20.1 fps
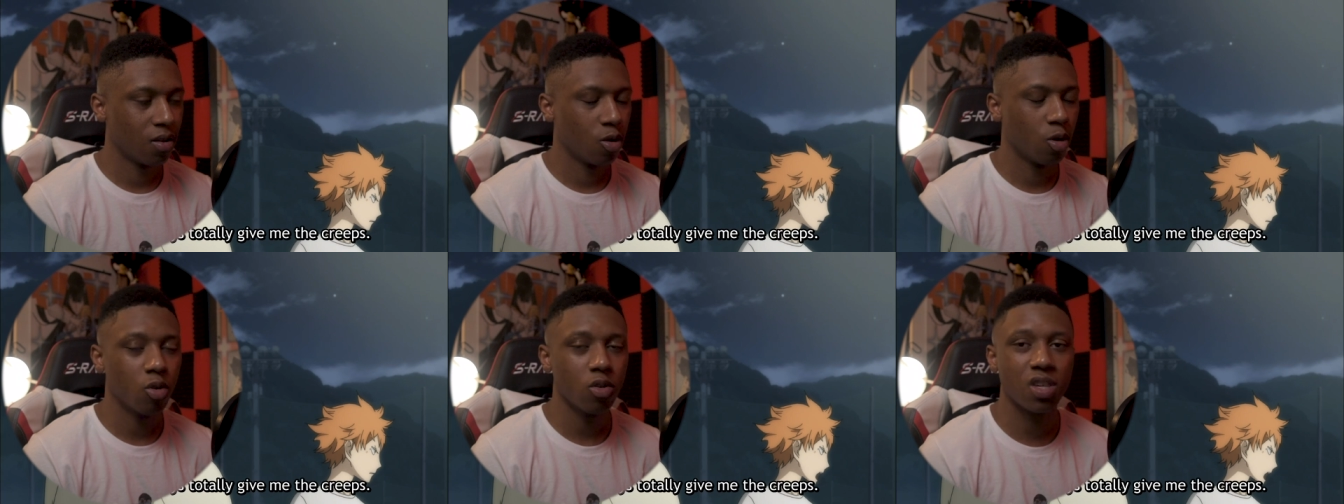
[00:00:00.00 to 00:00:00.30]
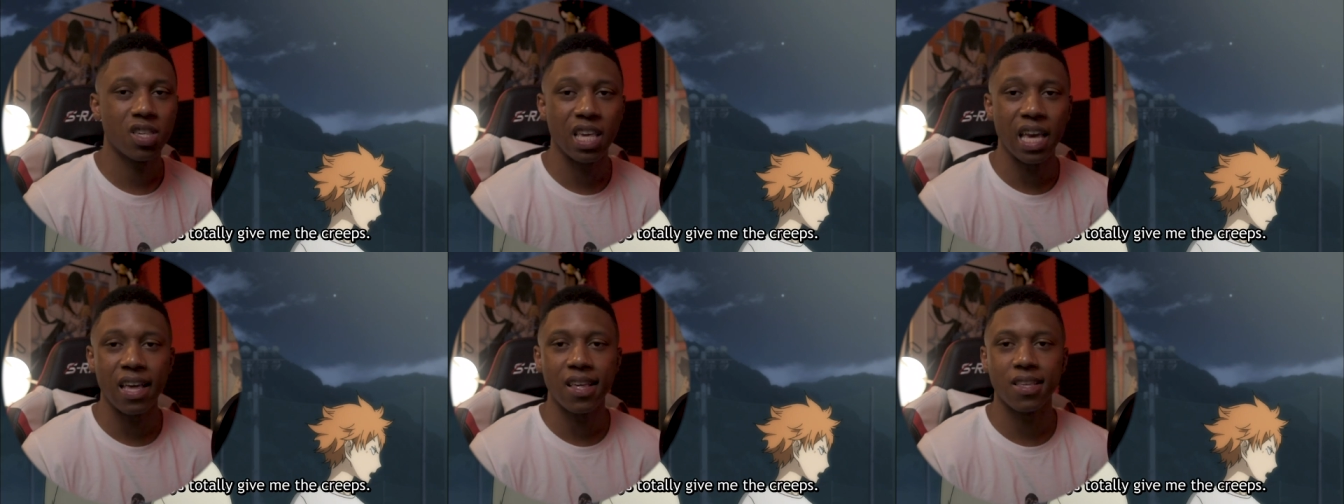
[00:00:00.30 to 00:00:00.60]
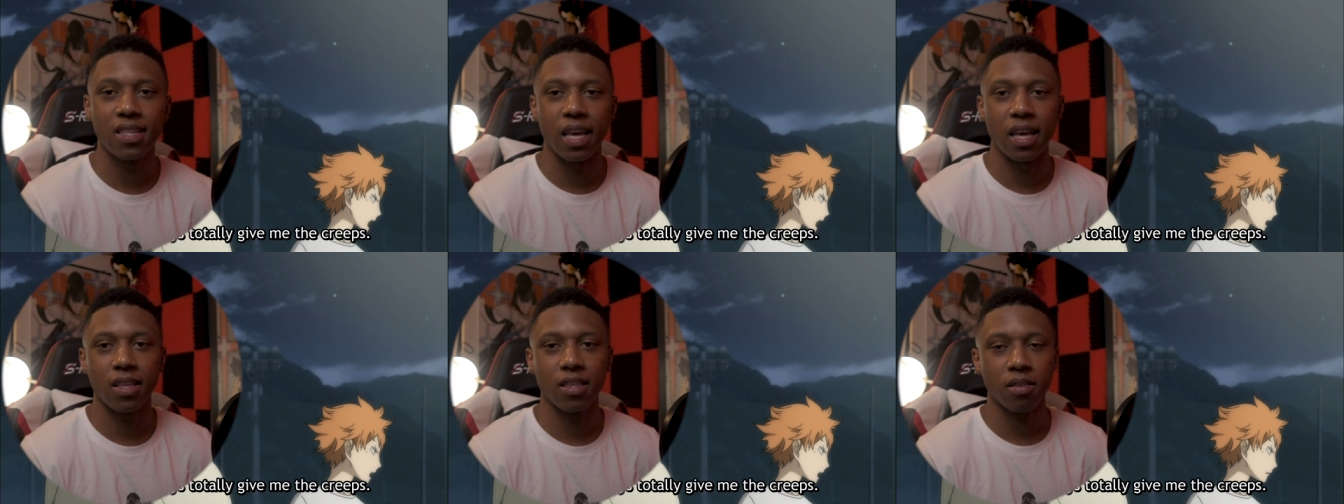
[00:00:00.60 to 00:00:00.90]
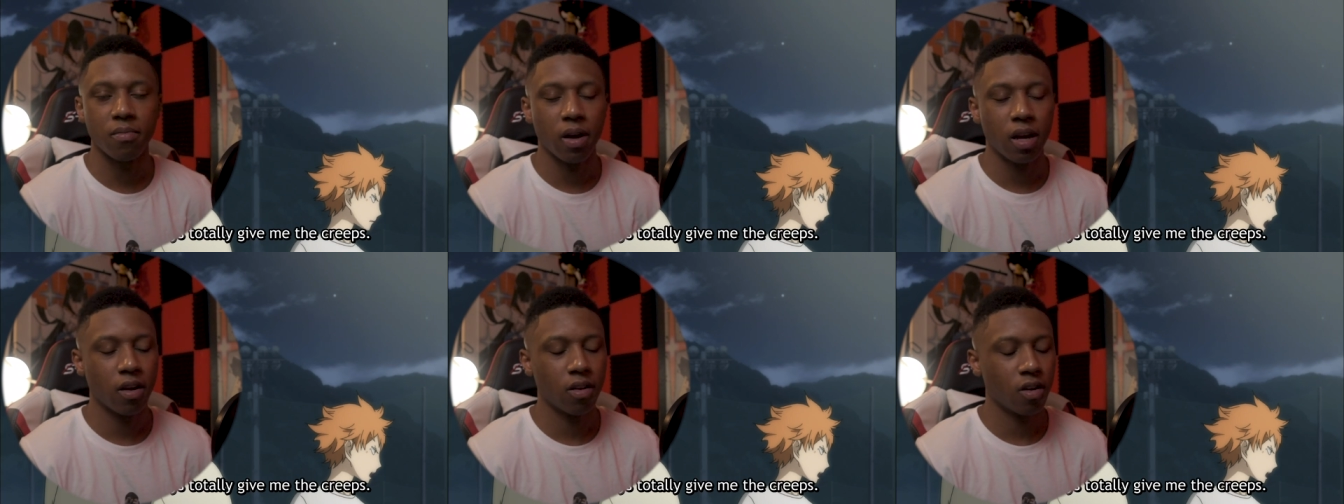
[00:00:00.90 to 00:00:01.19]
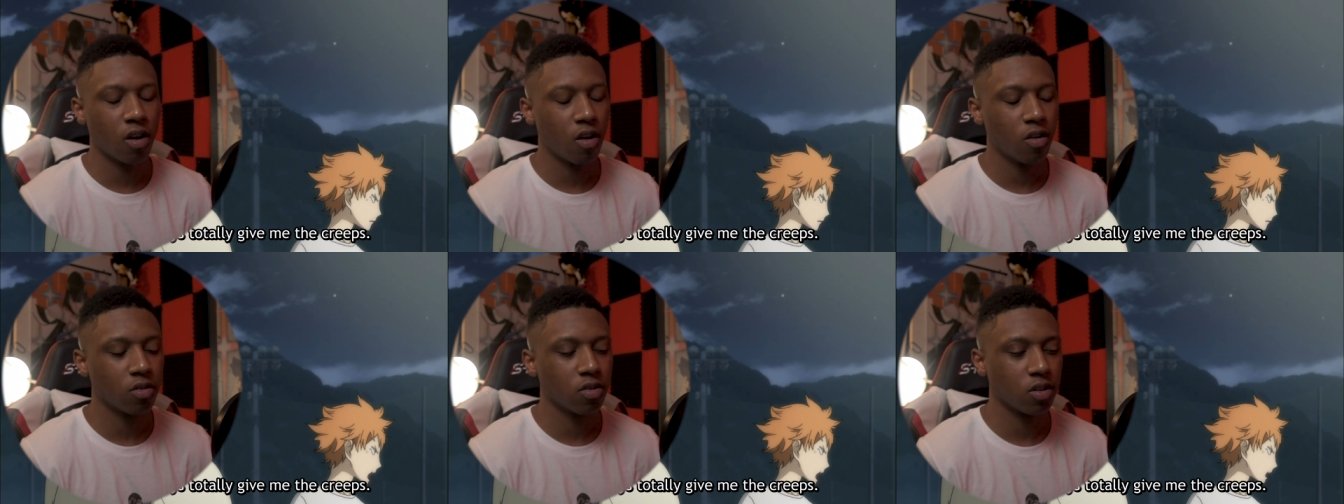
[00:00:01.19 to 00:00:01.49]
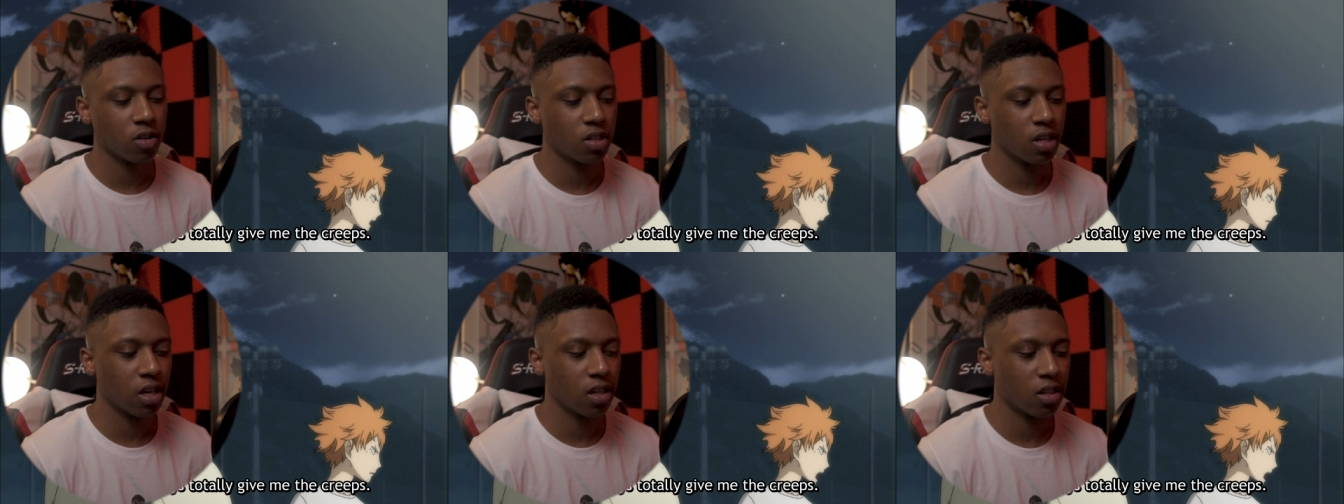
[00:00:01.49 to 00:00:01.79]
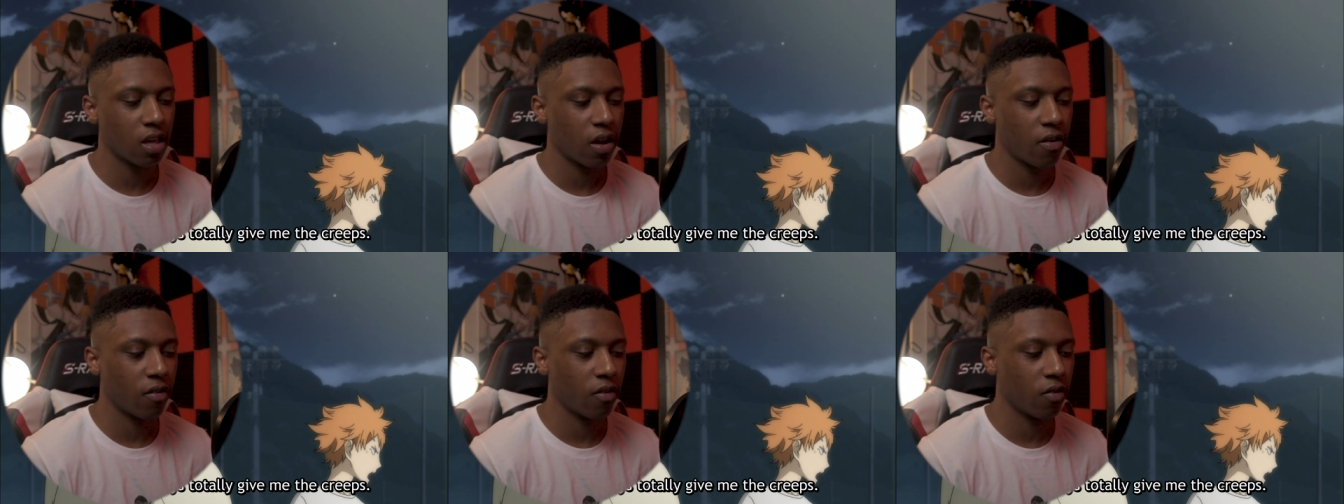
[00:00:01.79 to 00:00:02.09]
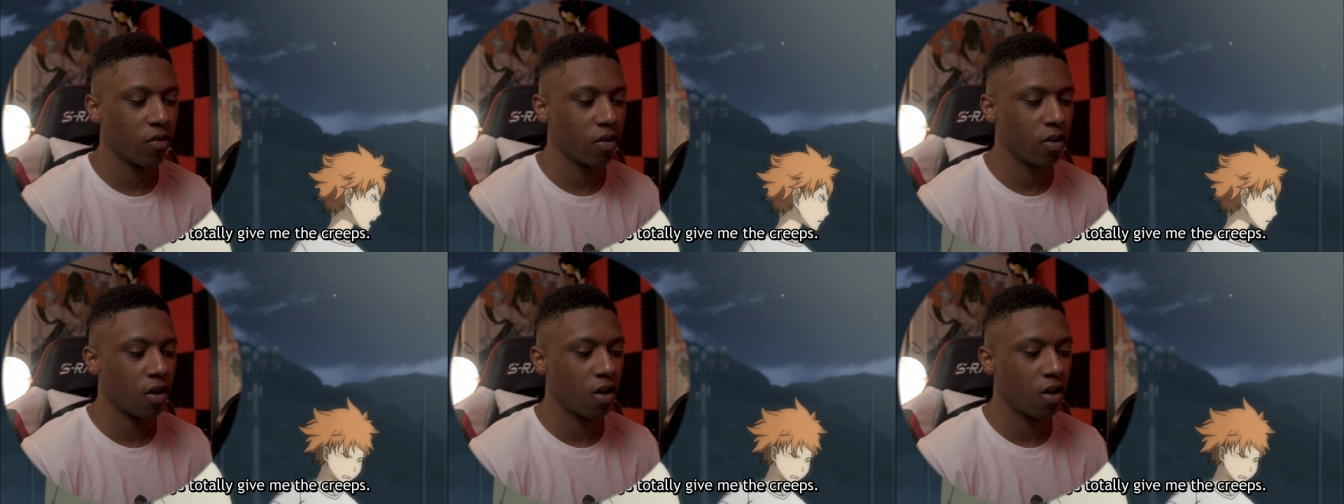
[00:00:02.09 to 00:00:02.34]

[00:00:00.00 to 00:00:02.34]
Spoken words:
Who says that? Somebody on Naruto says that in